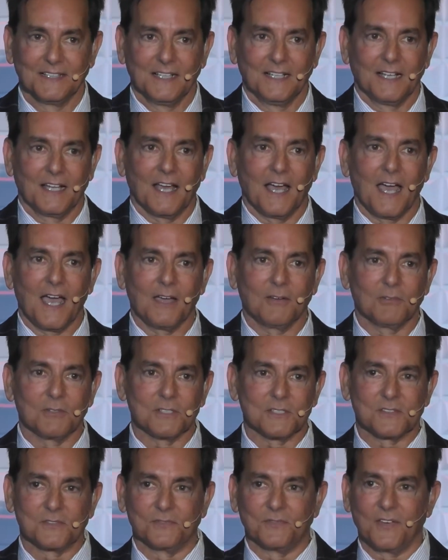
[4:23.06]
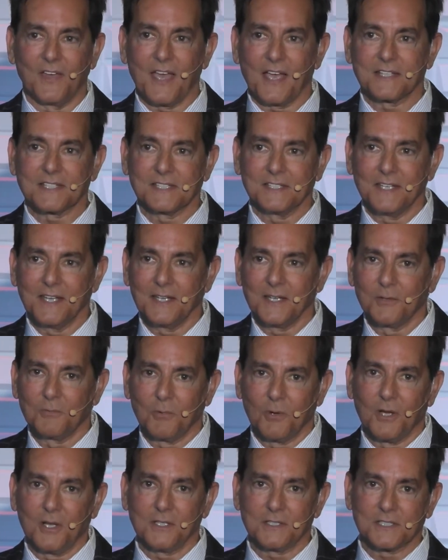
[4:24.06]
I was vaccinated
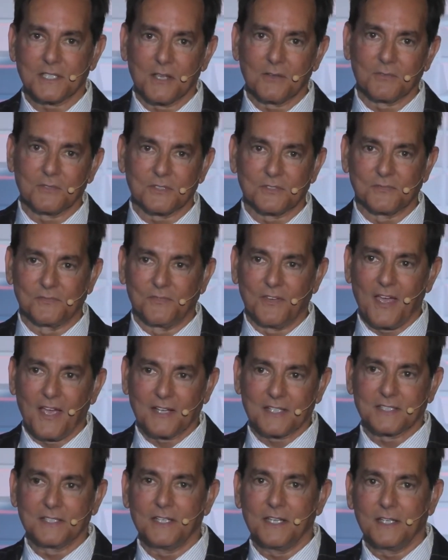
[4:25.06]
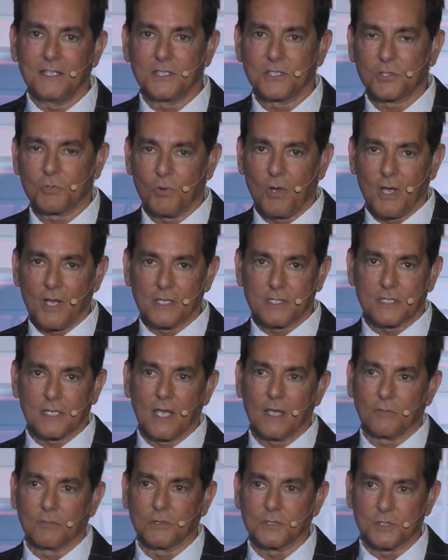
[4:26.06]
once, I was vaccinated twice,
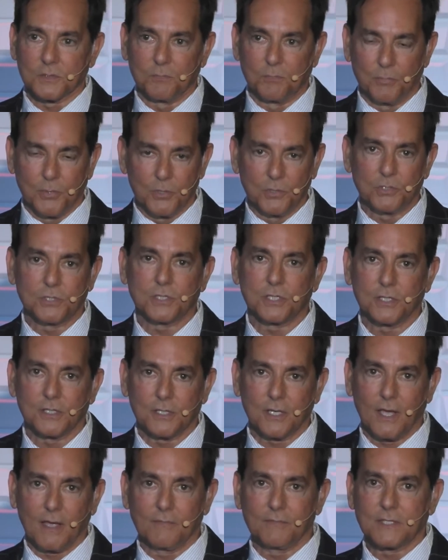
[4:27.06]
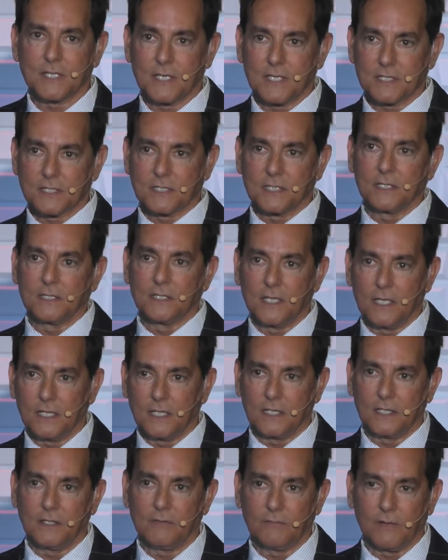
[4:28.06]
I was boosted, I've tested
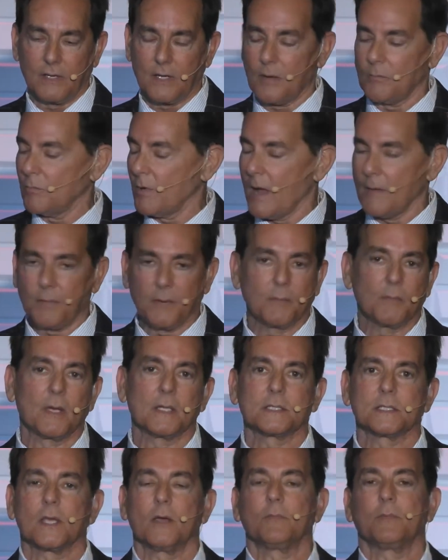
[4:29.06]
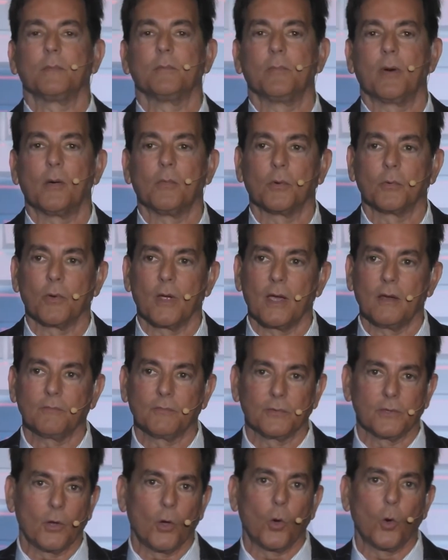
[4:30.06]
negative, and I'm wrapping myself in bubble wrap
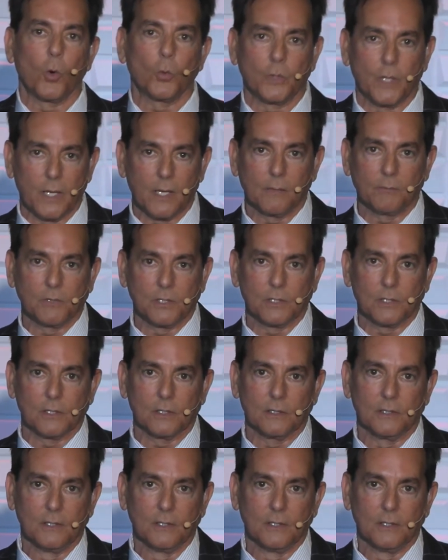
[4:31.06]
for the whole damn year.